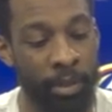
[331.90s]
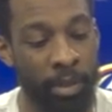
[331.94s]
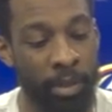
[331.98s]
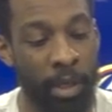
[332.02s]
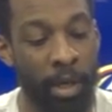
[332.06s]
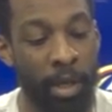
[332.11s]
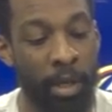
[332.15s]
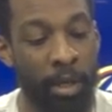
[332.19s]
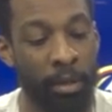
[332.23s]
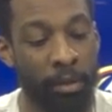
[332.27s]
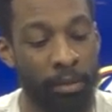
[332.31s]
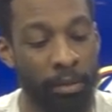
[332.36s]

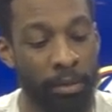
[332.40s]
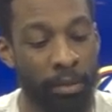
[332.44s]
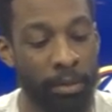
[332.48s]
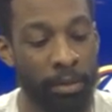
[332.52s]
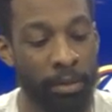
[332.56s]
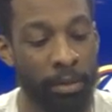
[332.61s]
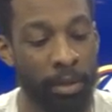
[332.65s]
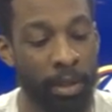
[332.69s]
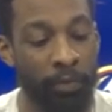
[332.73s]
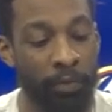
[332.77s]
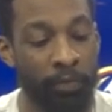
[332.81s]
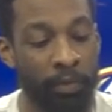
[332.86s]
yeah,
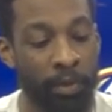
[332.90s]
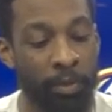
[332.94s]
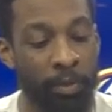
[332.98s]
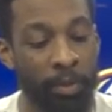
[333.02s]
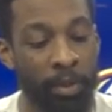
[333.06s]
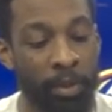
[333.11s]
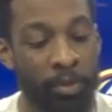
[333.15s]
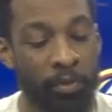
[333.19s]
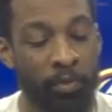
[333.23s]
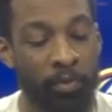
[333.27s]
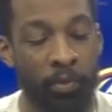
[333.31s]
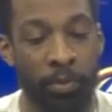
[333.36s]
hopefully we
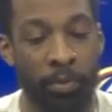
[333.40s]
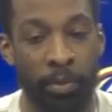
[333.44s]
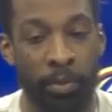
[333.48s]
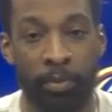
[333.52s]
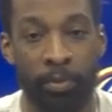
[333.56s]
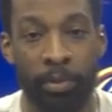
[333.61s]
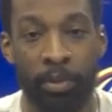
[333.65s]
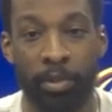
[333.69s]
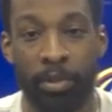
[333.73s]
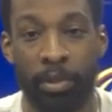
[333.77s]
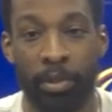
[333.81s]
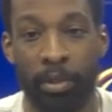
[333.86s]
can sweep them
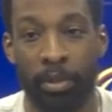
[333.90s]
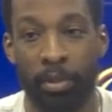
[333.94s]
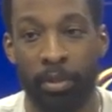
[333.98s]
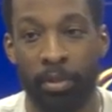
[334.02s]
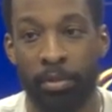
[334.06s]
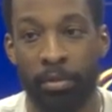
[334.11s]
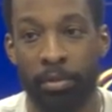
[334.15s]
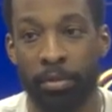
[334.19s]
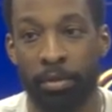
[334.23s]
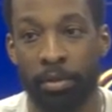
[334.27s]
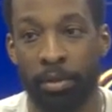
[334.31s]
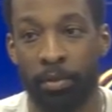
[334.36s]
this year.
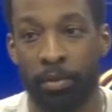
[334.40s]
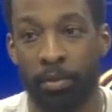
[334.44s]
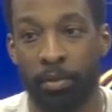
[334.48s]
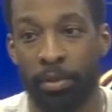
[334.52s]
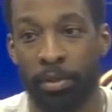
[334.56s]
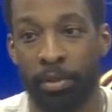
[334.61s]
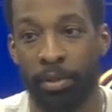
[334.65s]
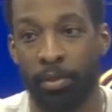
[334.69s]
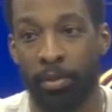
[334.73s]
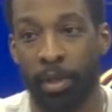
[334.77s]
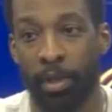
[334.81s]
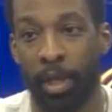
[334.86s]
So we'll
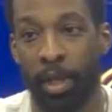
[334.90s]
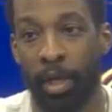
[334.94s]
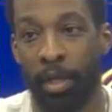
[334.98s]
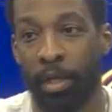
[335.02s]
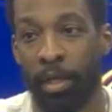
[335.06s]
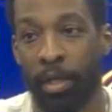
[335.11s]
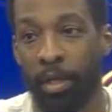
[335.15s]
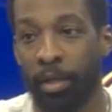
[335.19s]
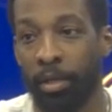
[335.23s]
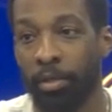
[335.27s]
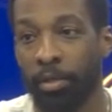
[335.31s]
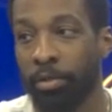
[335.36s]
see what, how
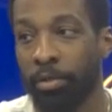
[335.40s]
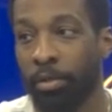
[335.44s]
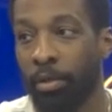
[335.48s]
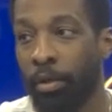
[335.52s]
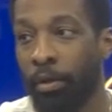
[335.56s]
that goes.